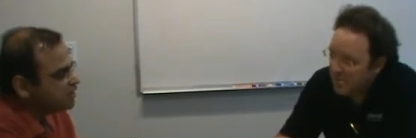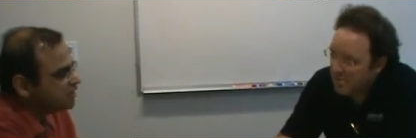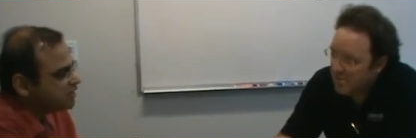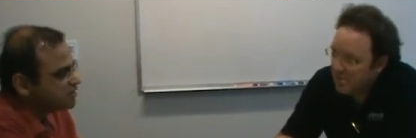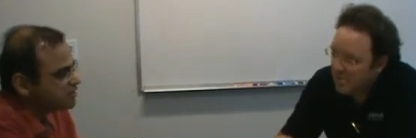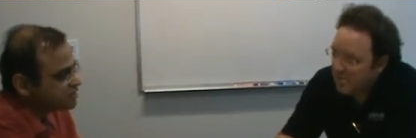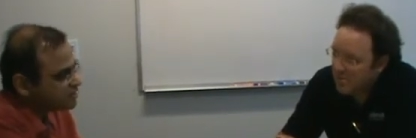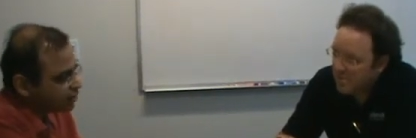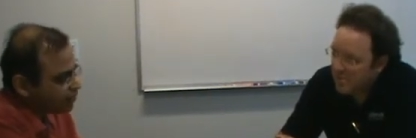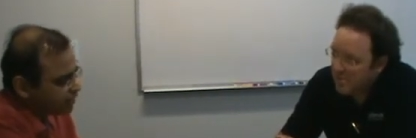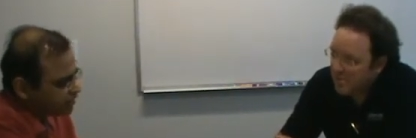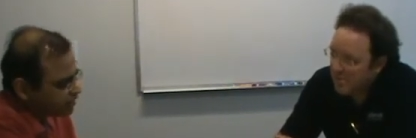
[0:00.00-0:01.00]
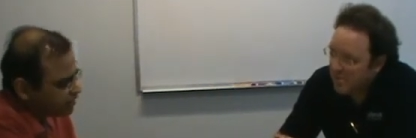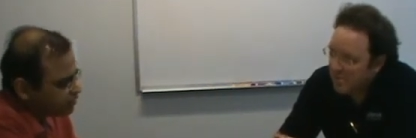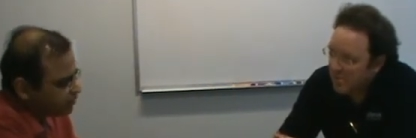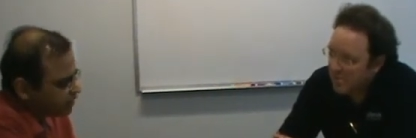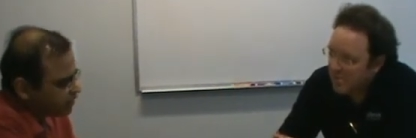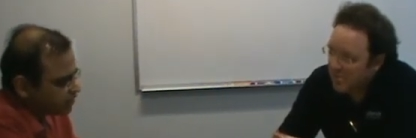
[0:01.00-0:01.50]
Speaker 1: Uh, it's actually quite
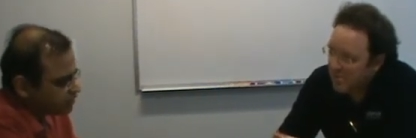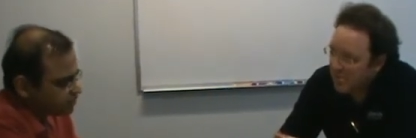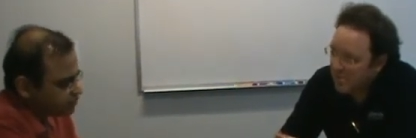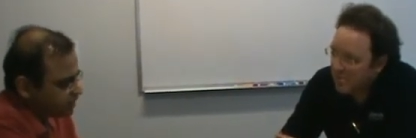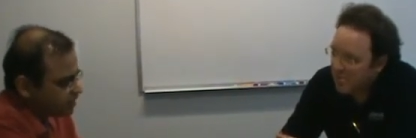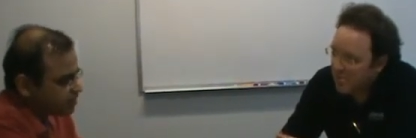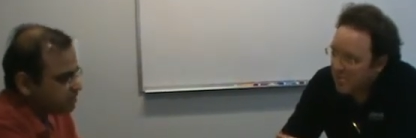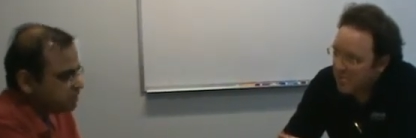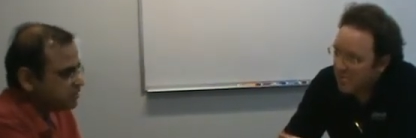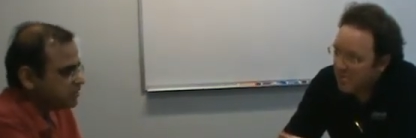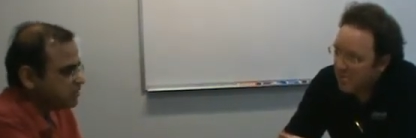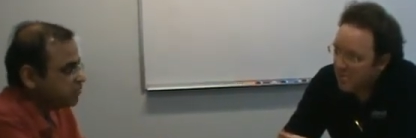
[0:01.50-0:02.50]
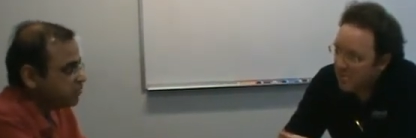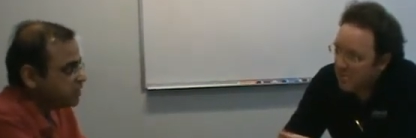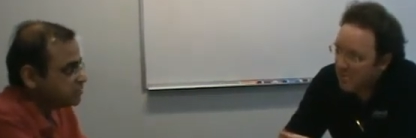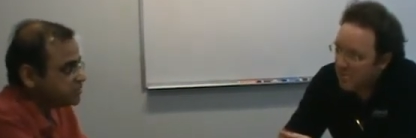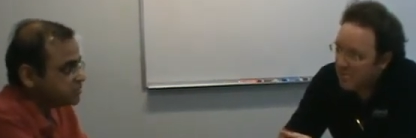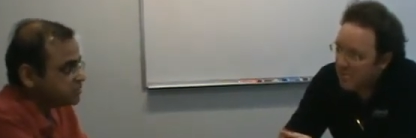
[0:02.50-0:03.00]
neat because it makes a
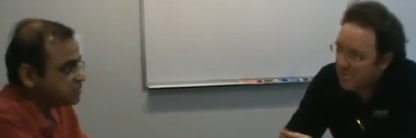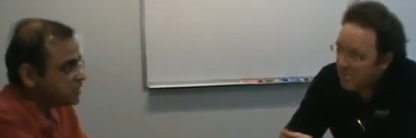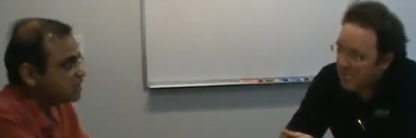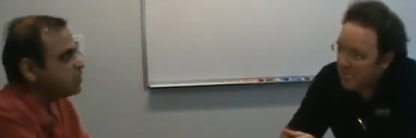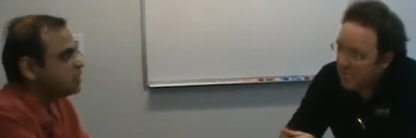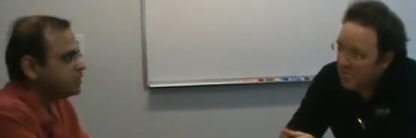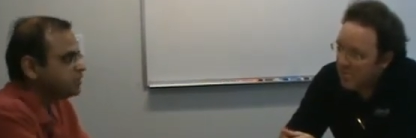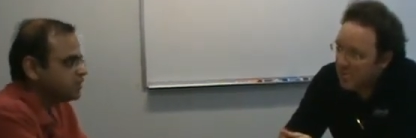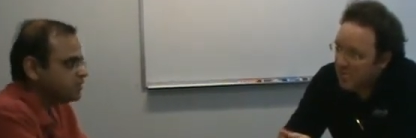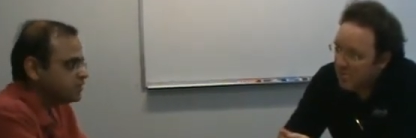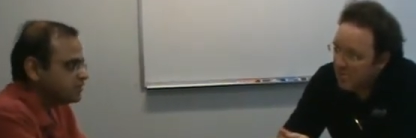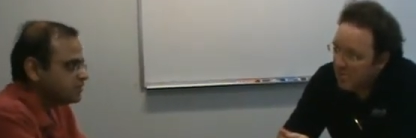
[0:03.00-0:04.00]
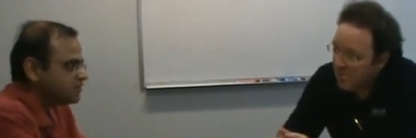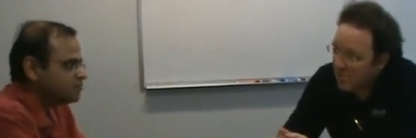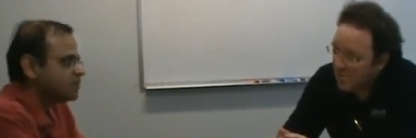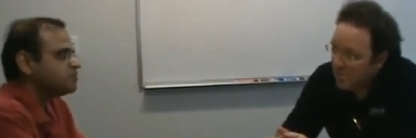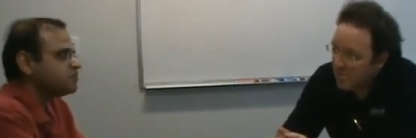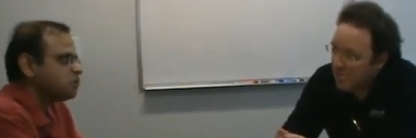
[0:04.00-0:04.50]
device which is not multi-tenant,
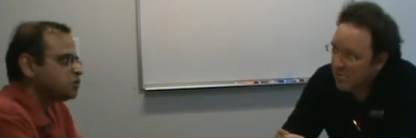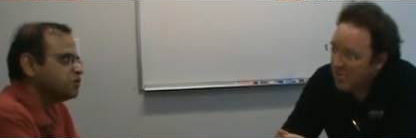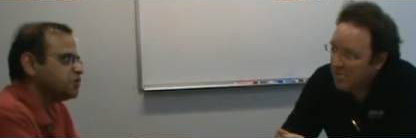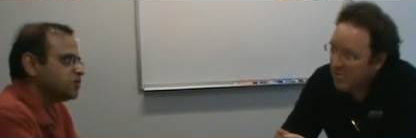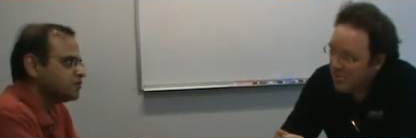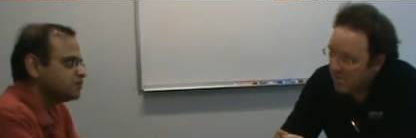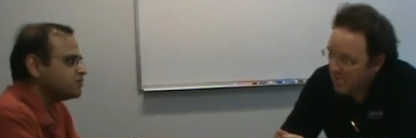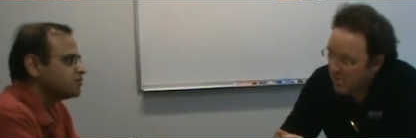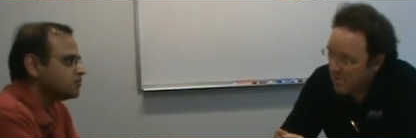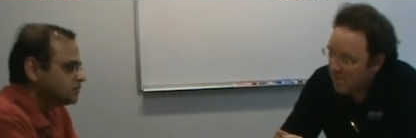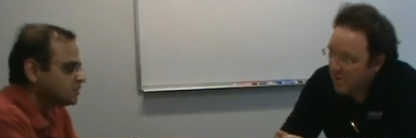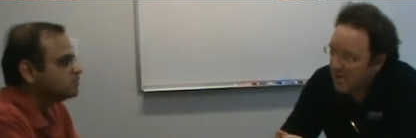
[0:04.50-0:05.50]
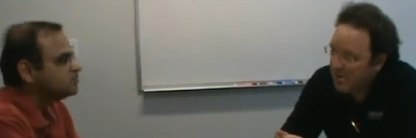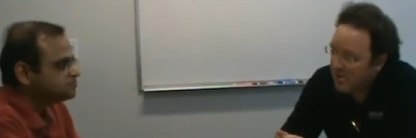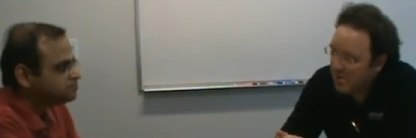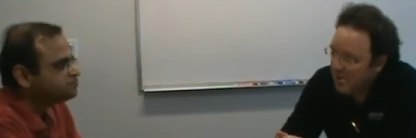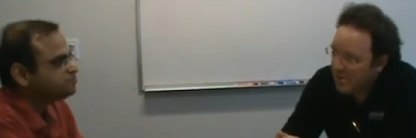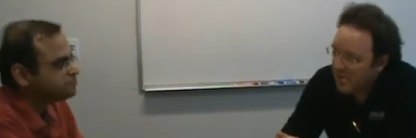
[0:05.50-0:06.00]
it makes it multi-tenant.
Speaker 2: Right.
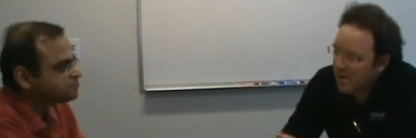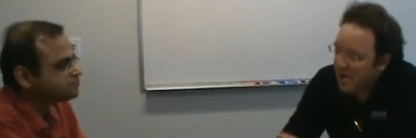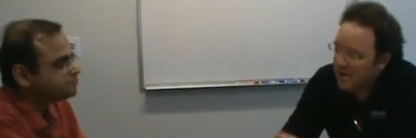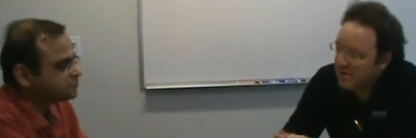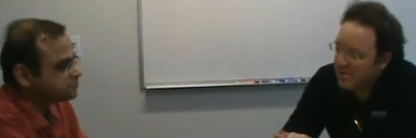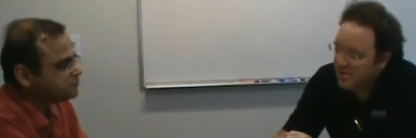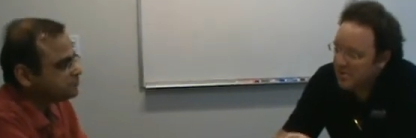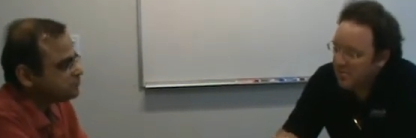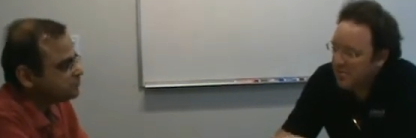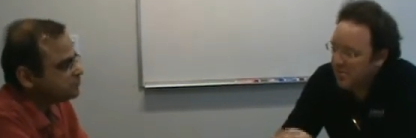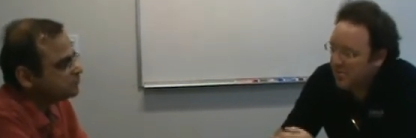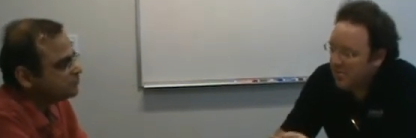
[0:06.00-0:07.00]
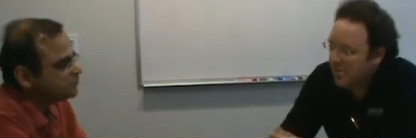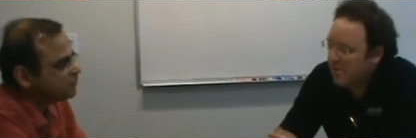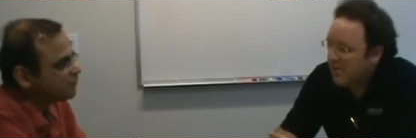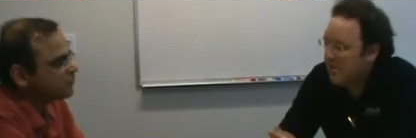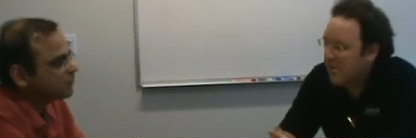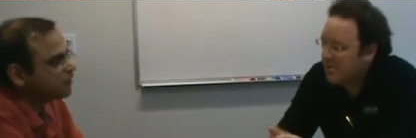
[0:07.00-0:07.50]
And so
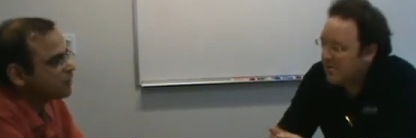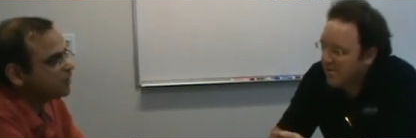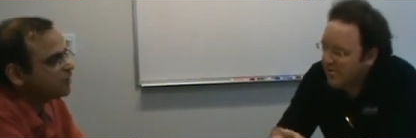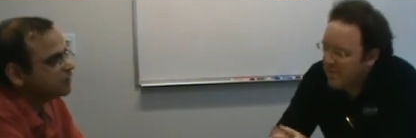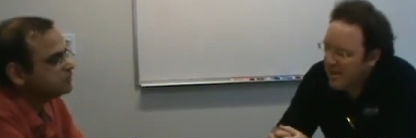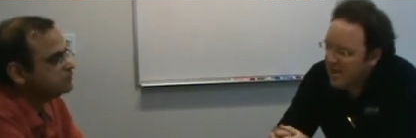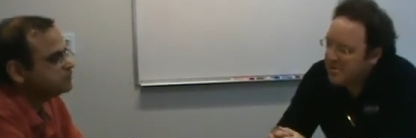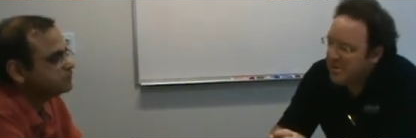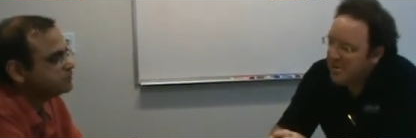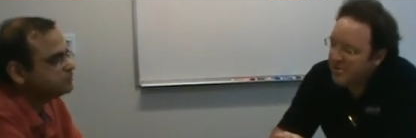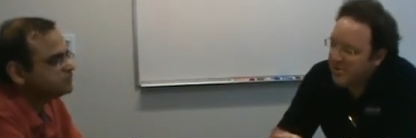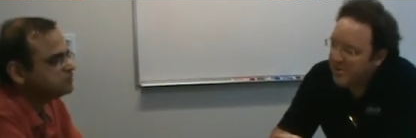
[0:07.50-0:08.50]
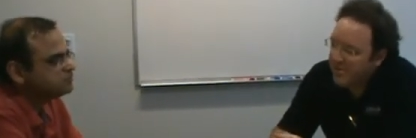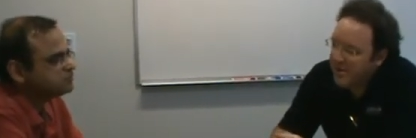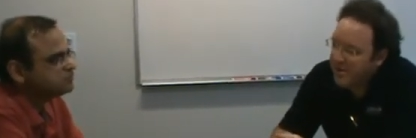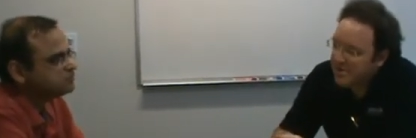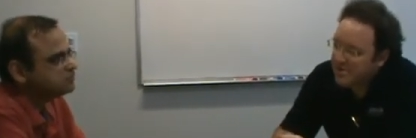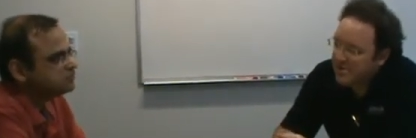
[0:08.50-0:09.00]
it, but that's called
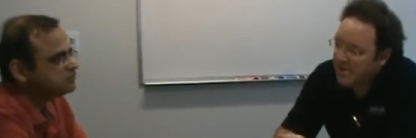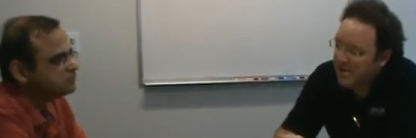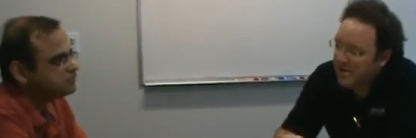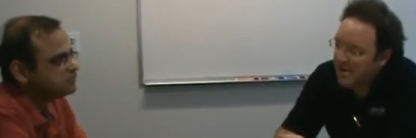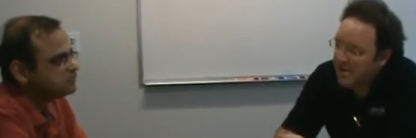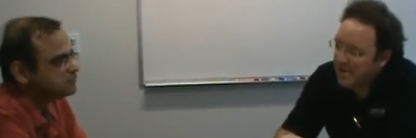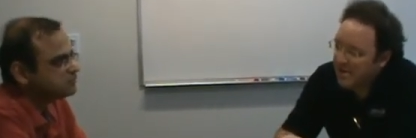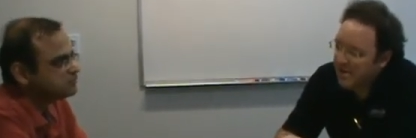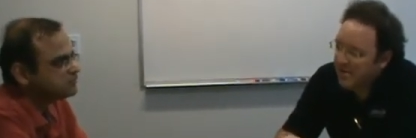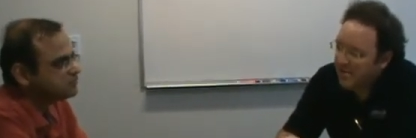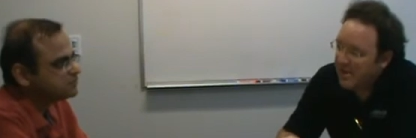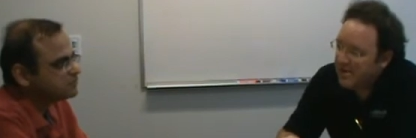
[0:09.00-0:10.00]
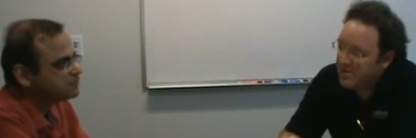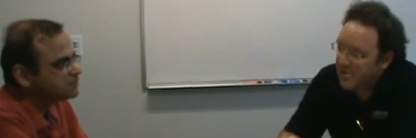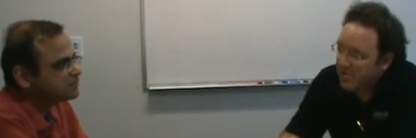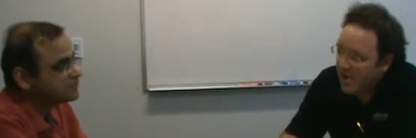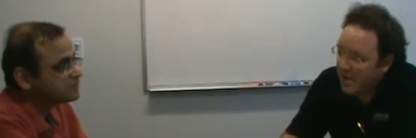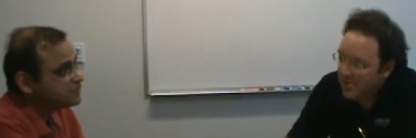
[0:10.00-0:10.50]
advanced uh, advanced
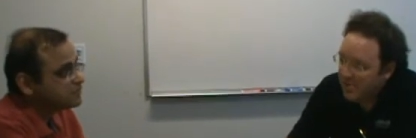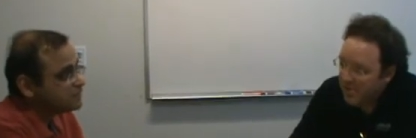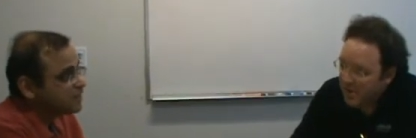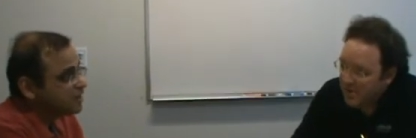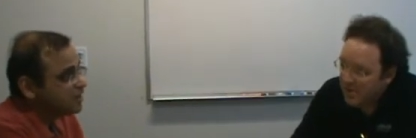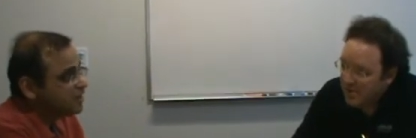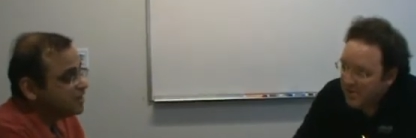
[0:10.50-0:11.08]
direct, right?